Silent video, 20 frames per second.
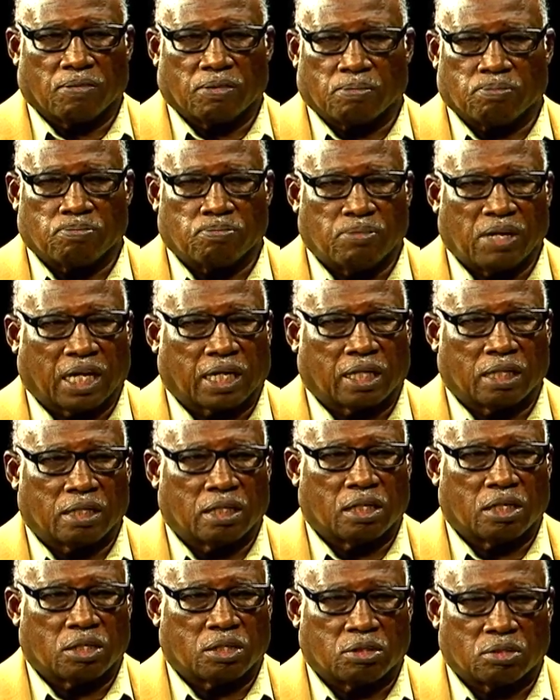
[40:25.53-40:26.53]
making
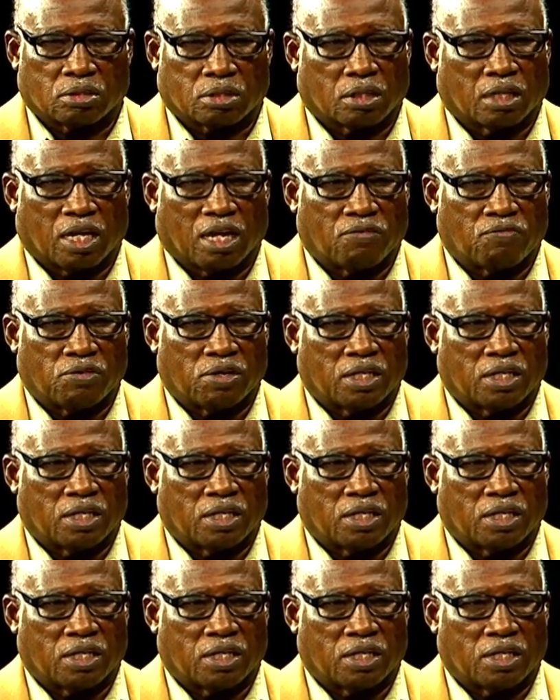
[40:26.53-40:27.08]
issues every